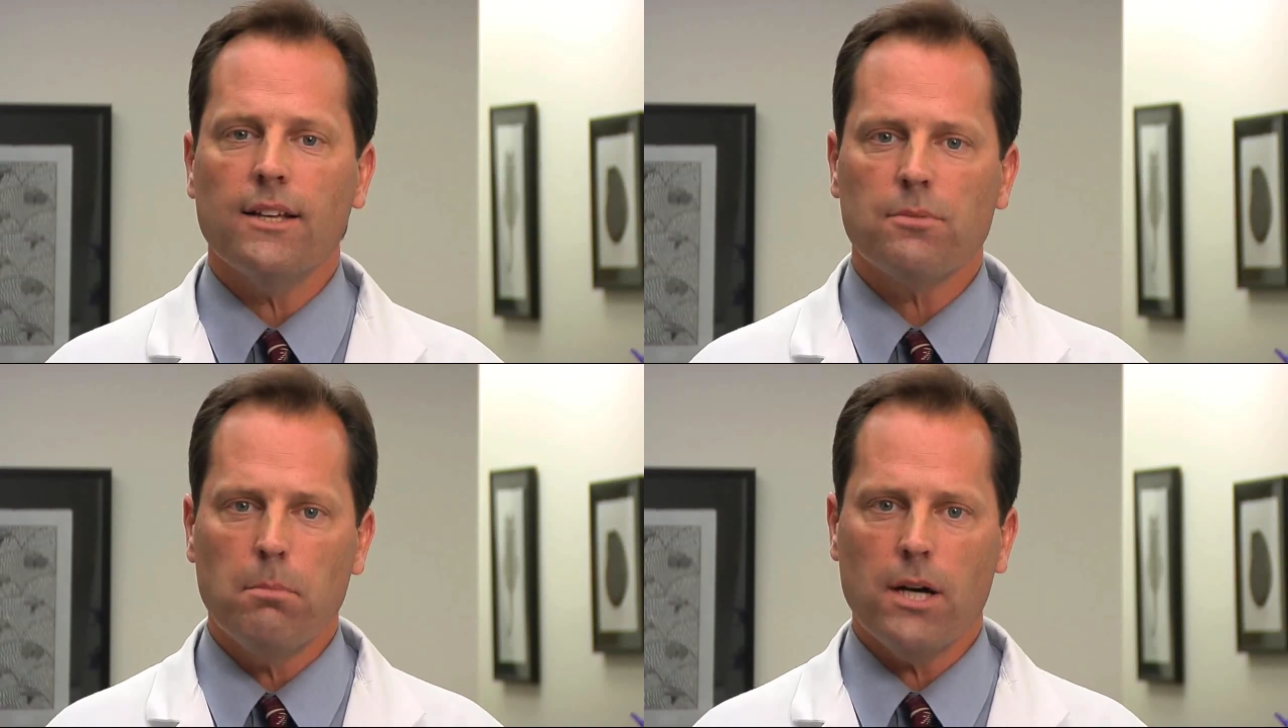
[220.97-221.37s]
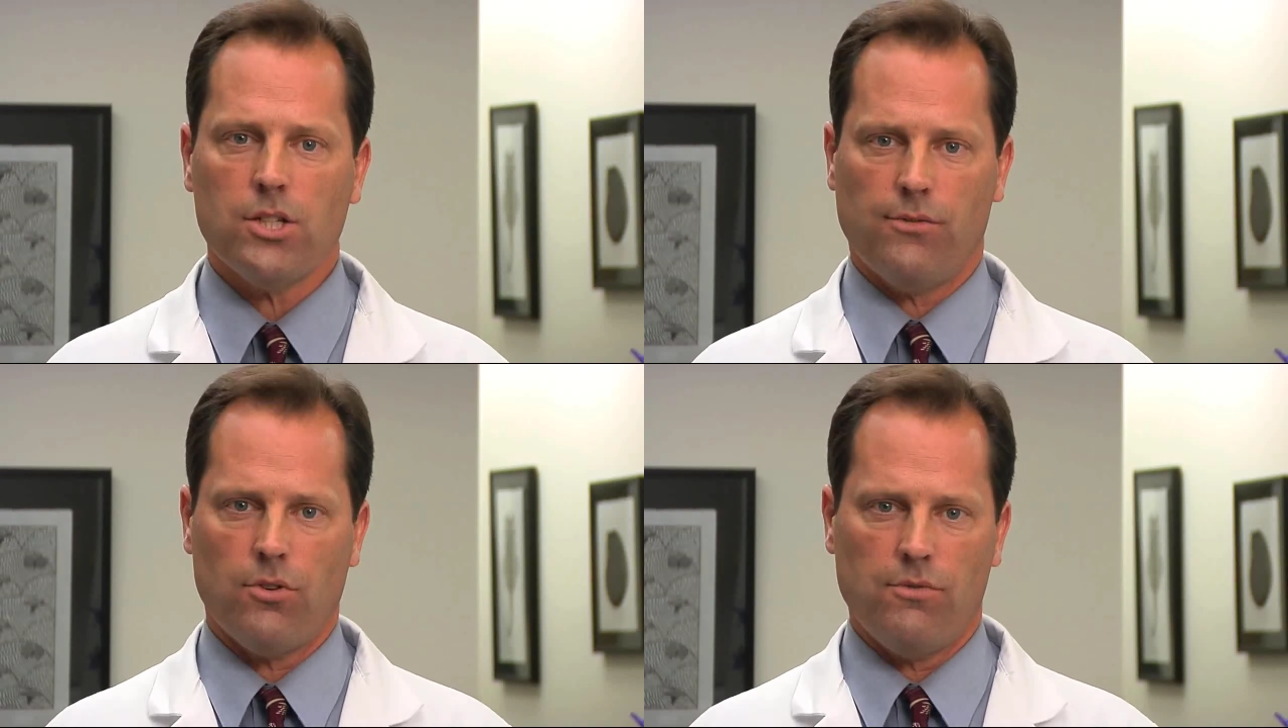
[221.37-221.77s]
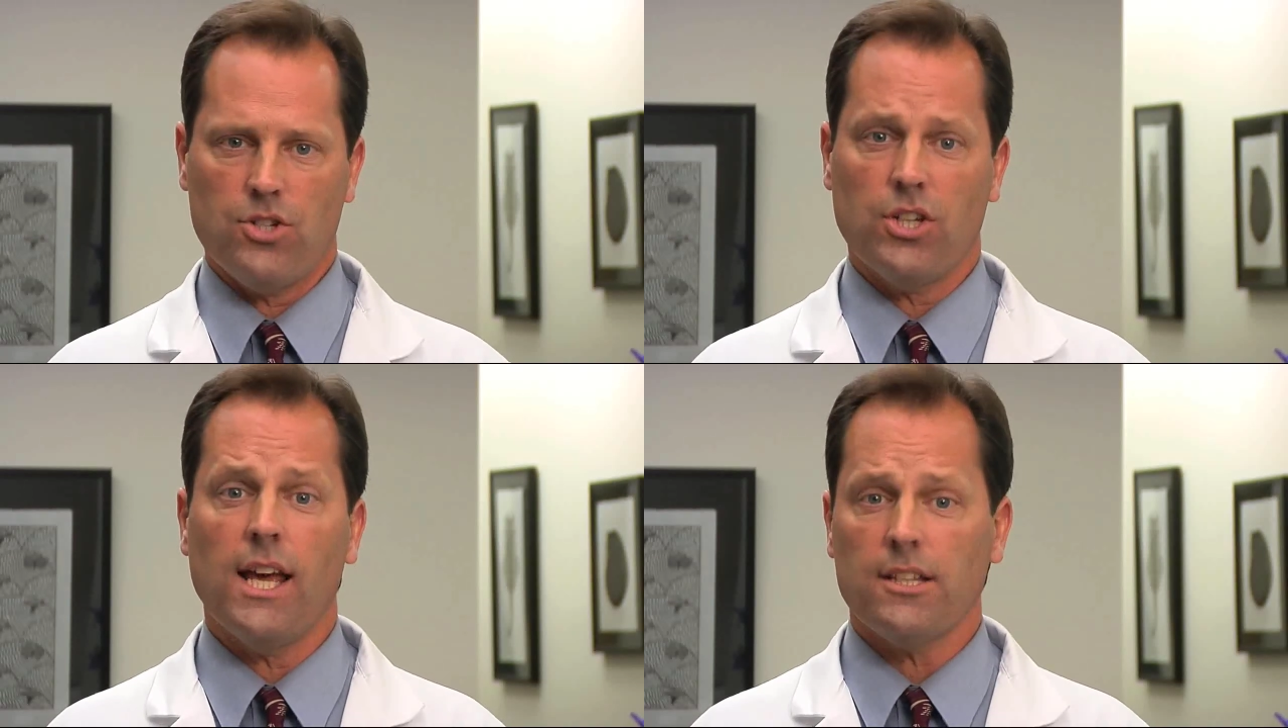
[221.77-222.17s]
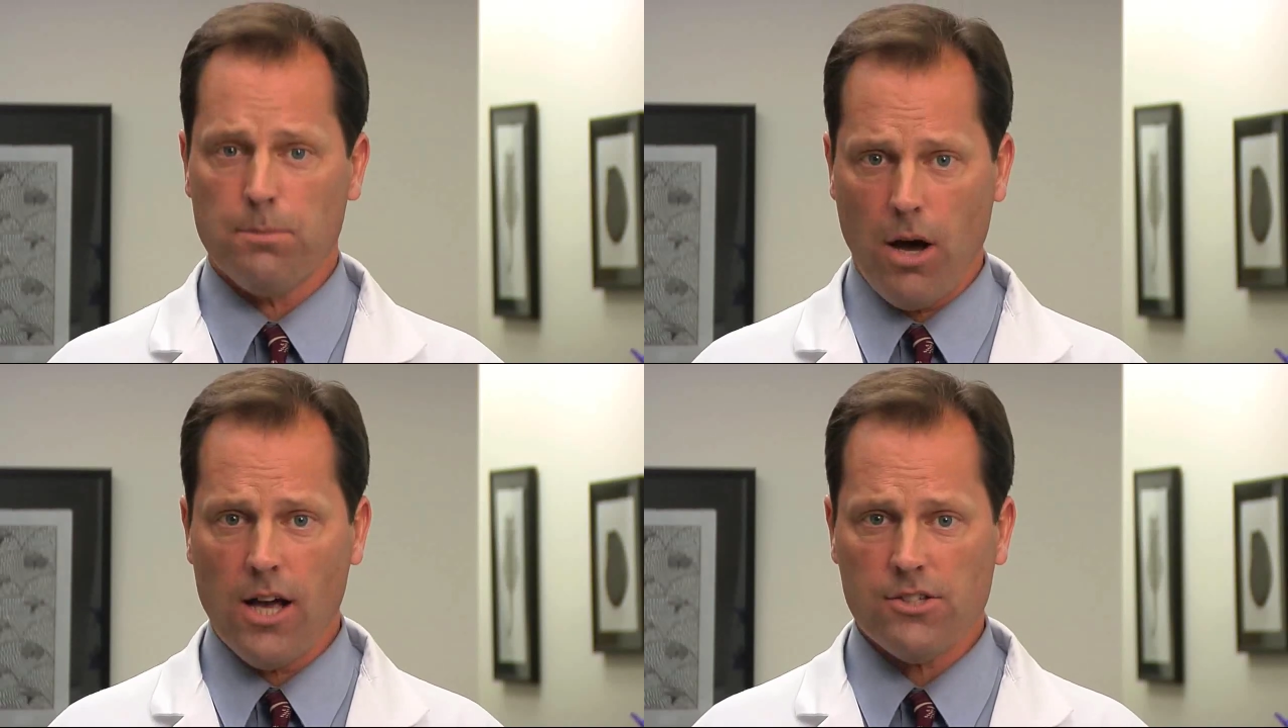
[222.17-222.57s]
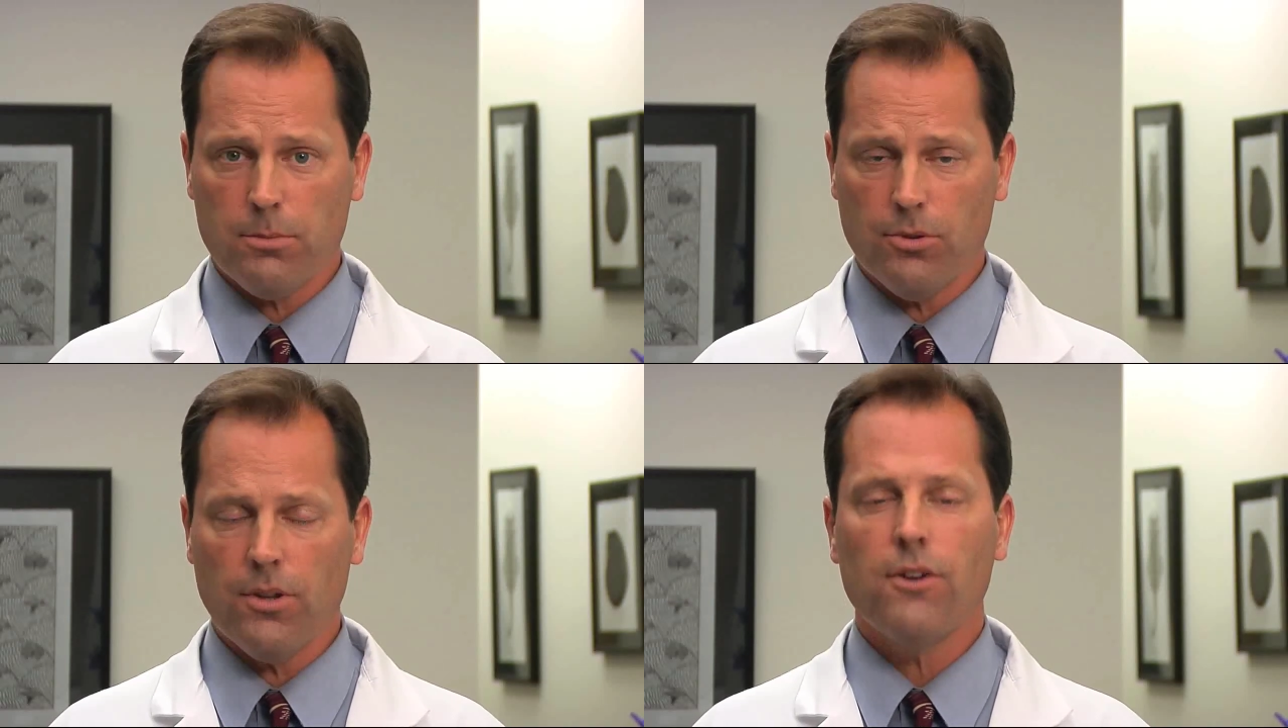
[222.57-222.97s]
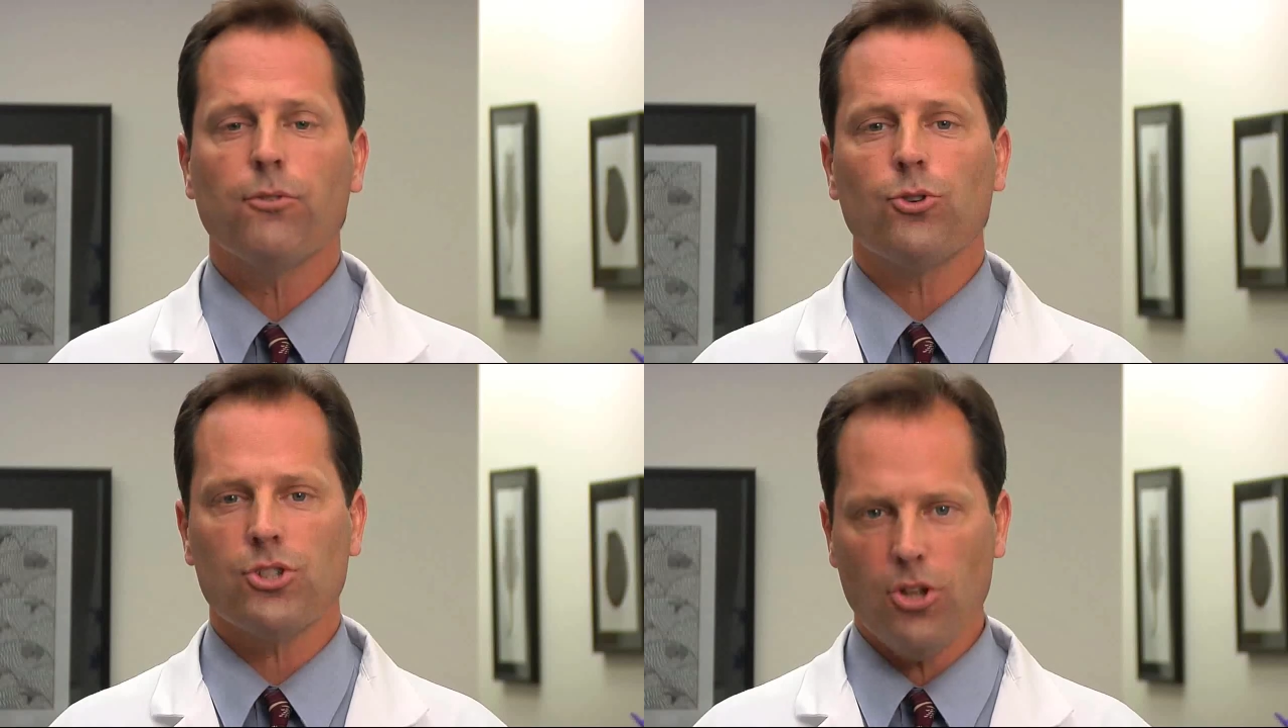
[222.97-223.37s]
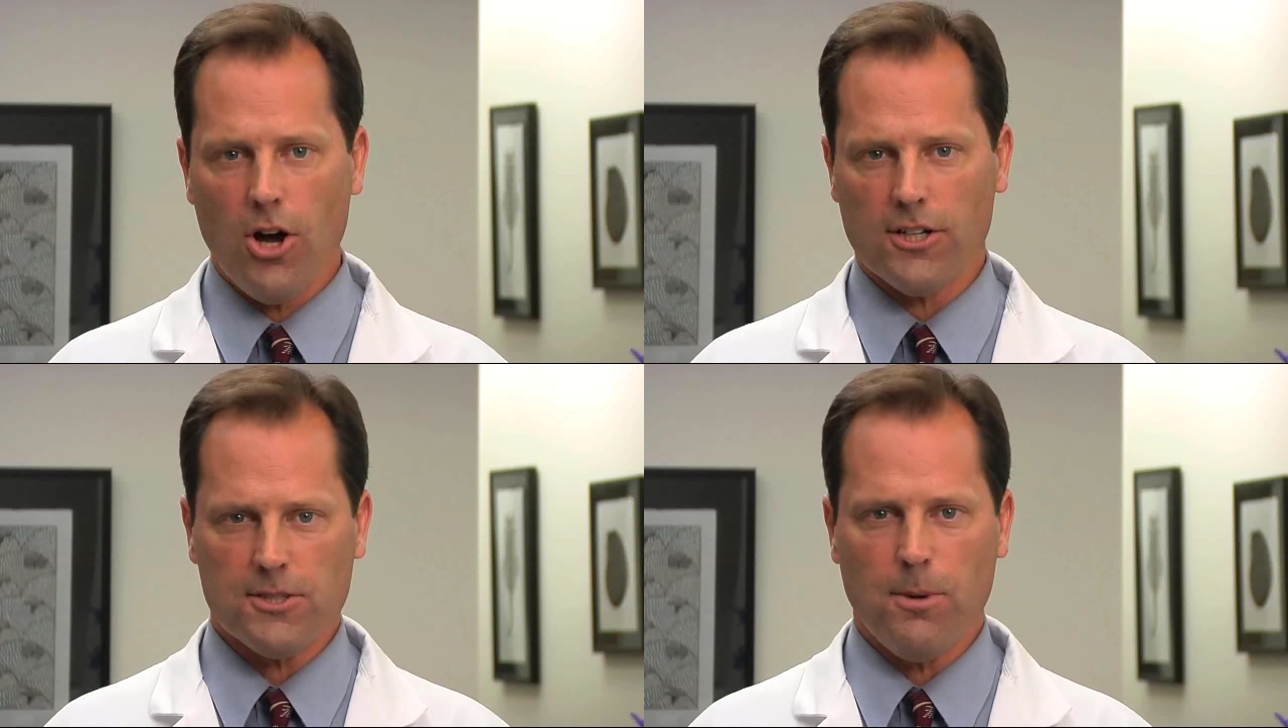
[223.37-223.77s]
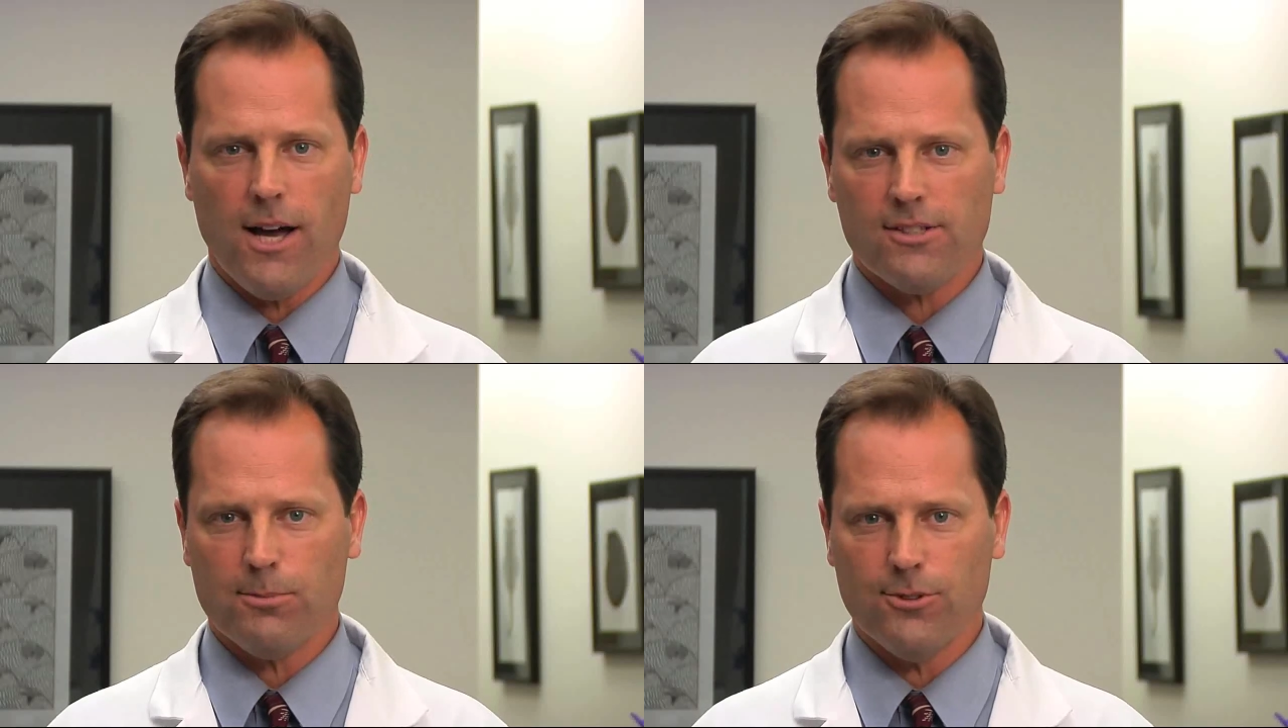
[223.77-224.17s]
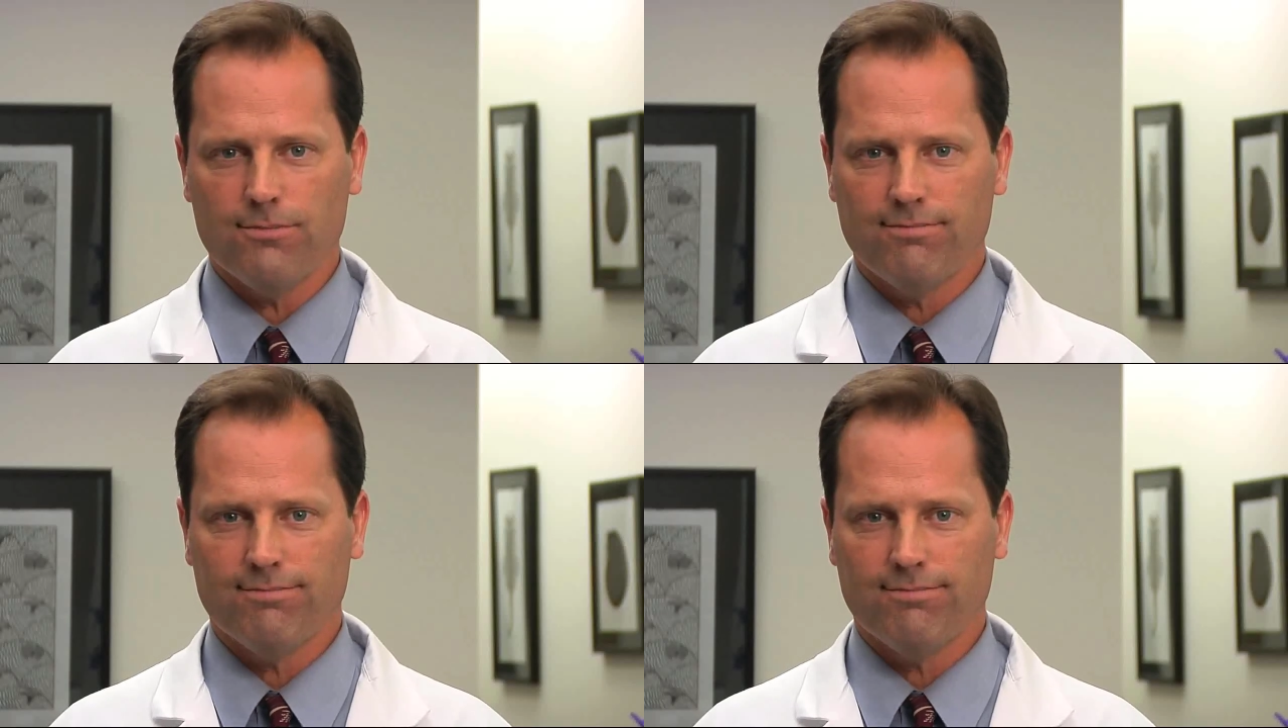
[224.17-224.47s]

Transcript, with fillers: as much of your vision as possible for as long as possible.